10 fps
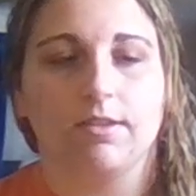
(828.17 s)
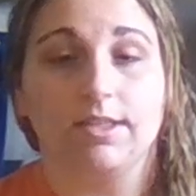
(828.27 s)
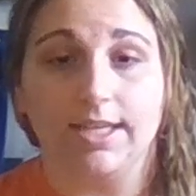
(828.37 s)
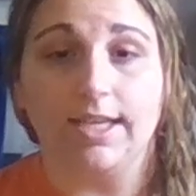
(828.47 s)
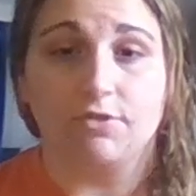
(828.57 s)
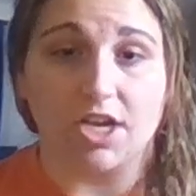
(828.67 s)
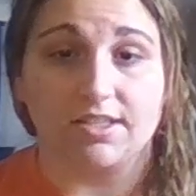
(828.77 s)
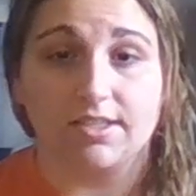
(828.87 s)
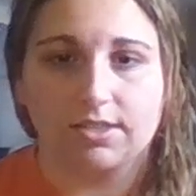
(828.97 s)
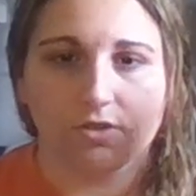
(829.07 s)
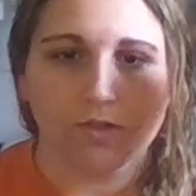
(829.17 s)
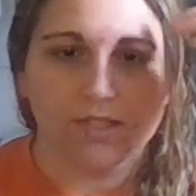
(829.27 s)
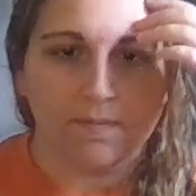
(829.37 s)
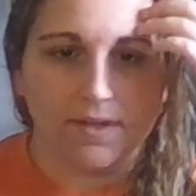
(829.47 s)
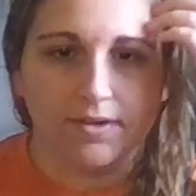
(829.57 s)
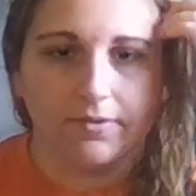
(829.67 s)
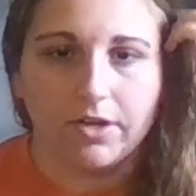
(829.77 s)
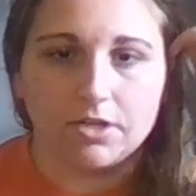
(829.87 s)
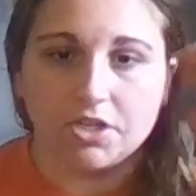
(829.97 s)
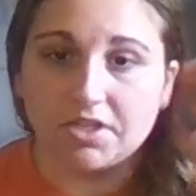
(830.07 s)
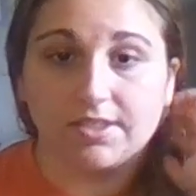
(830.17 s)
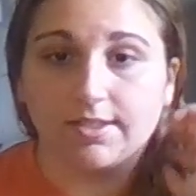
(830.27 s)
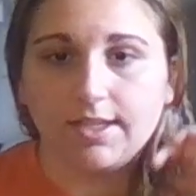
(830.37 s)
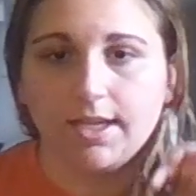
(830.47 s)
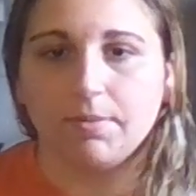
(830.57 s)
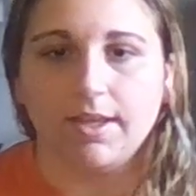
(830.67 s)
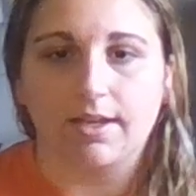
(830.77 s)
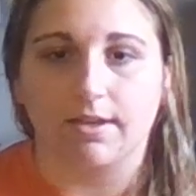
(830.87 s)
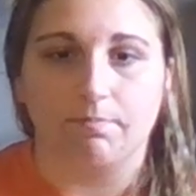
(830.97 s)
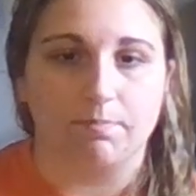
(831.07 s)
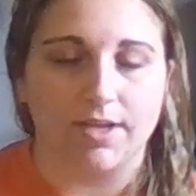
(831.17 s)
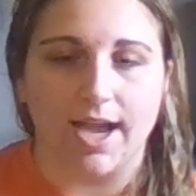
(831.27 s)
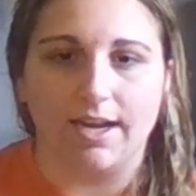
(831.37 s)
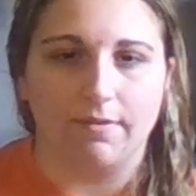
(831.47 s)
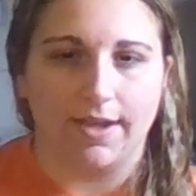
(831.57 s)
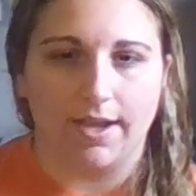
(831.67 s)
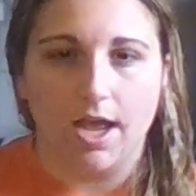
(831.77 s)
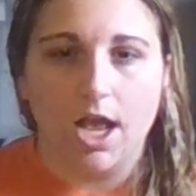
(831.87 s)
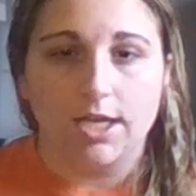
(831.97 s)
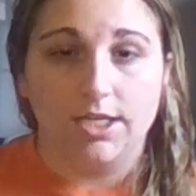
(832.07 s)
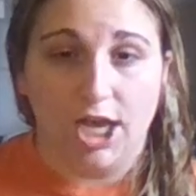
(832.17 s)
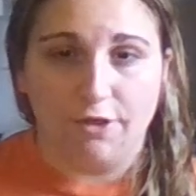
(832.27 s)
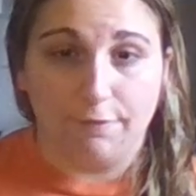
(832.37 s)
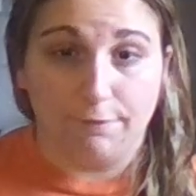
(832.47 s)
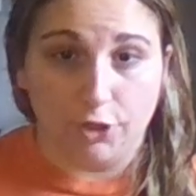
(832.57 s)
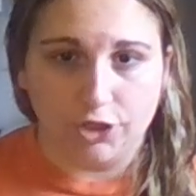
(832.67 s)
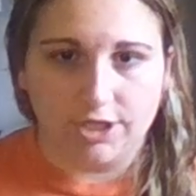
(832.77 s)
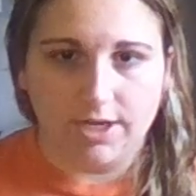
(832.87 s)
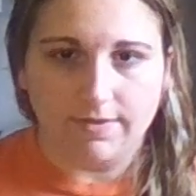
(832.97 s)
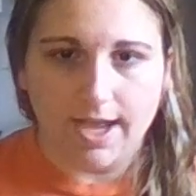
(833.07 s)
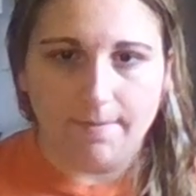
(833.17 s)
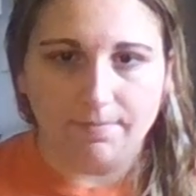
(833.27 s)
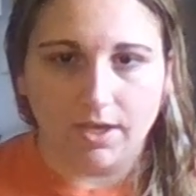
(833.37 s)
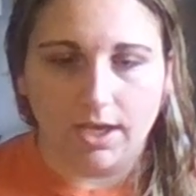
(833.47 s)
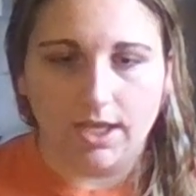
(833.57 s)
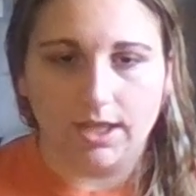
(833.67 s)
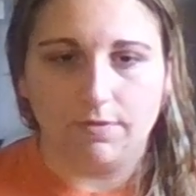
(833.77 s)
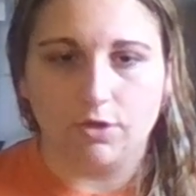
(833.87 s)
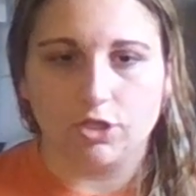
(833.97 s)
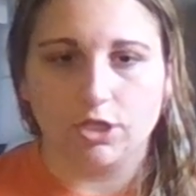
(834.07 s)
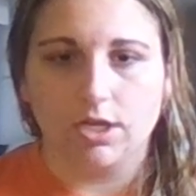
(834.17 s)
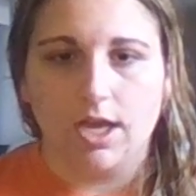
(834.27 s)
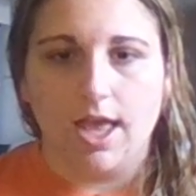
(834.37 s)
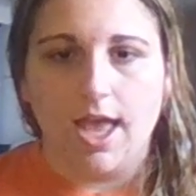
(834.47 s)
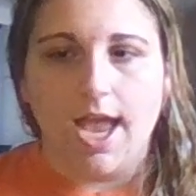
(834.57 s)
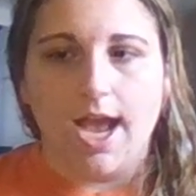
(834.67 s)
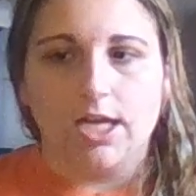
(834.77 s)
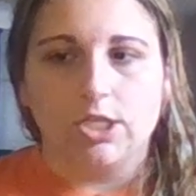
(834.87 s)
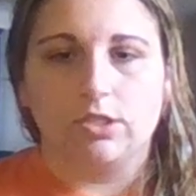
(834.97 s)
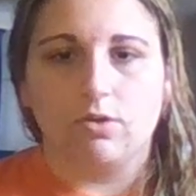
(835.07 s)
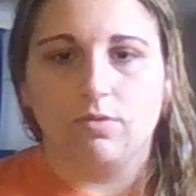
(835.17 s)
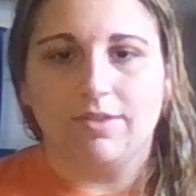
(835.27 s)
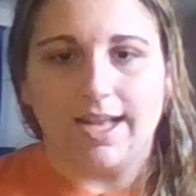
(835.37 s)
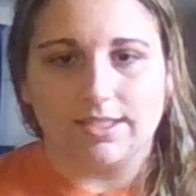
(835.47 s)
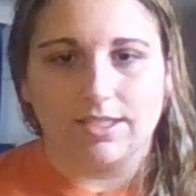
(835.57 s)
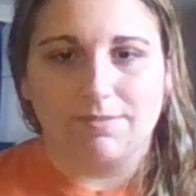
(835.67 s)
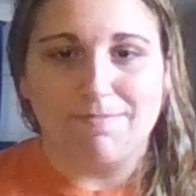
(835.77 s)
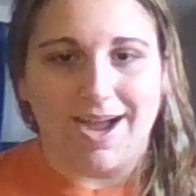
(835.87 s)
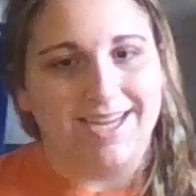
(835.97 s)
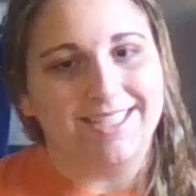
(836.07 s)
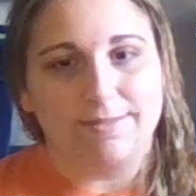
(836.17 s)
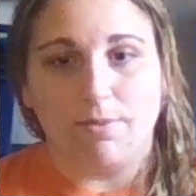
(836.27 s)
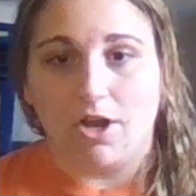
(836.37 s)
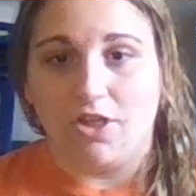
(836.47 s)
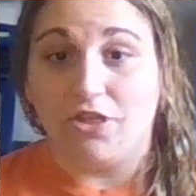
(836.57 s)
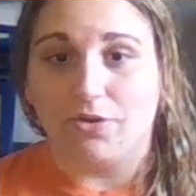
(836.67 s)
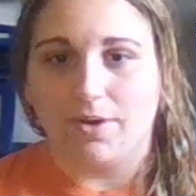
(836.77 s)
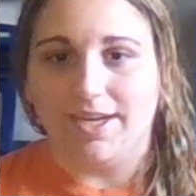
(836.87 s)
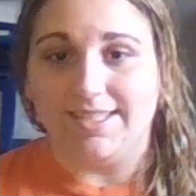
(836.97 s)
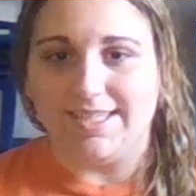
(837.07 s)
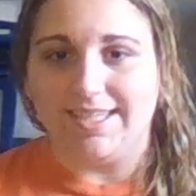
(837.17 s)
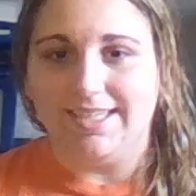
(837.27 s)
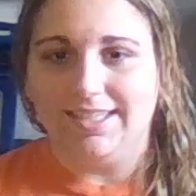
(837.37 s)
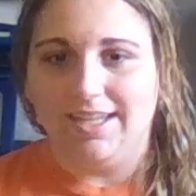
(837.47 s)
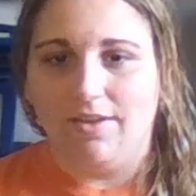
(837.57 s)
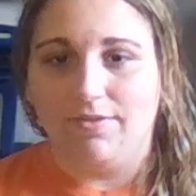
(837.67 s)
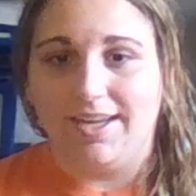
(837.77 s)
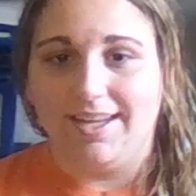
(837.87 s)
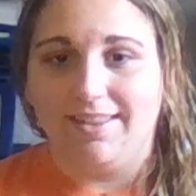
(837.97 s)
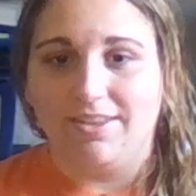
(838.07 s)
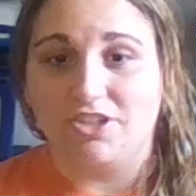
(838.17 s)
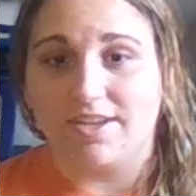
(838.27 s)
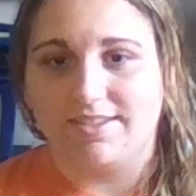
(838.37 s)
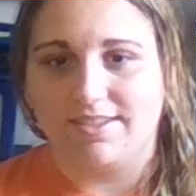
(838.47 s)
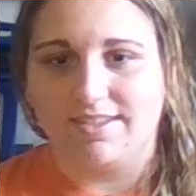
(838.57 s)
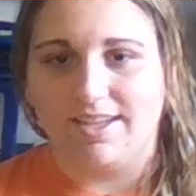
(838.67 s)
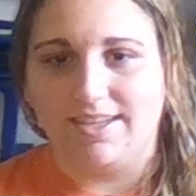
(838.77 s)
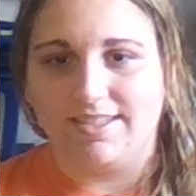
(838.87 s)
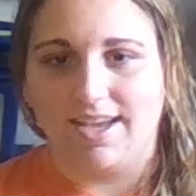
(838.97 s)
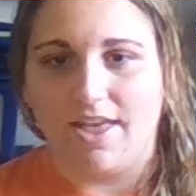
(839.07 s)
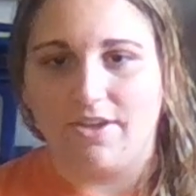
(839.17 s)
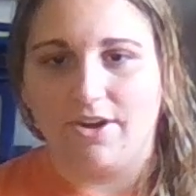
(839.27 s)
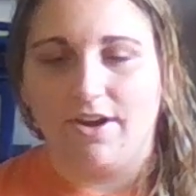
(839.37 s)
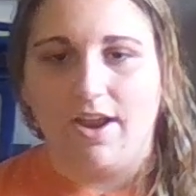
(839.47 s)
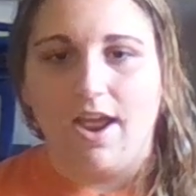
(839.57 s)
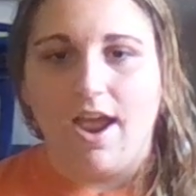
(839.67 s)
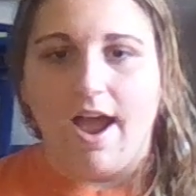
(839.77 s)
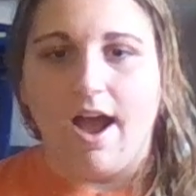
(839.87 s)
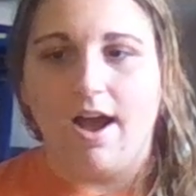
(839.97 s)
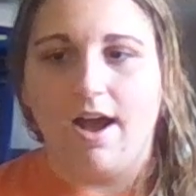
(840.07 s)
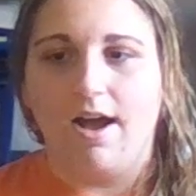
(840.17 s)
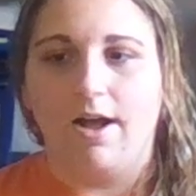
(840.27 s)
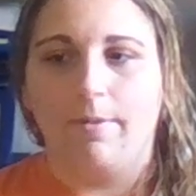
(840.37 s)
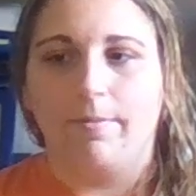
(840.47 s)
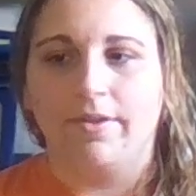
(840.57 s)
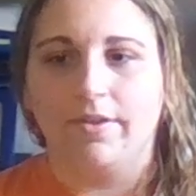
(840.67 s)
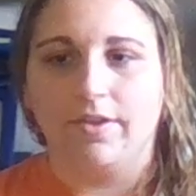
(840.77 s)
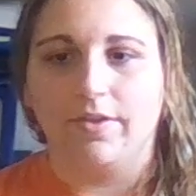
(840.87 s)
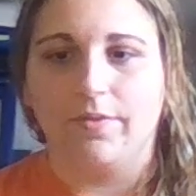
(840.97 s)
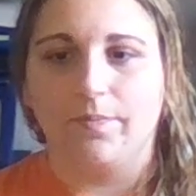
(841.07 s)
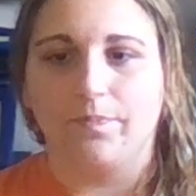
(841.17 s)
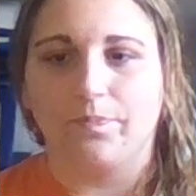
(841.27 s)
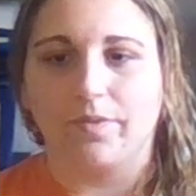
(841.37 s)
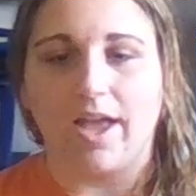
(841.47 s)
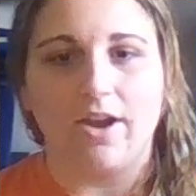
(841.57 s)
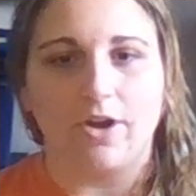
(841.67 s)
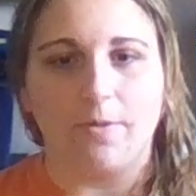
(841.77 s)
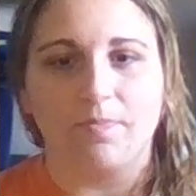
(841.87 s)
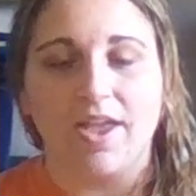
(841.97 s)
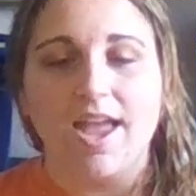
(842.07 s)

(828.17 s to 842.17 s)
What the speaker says: the League of Justice or something, not Justice League, but like a kind of another version of that in the future. So that might spawn their idea of getting the Justice League together. I don't know.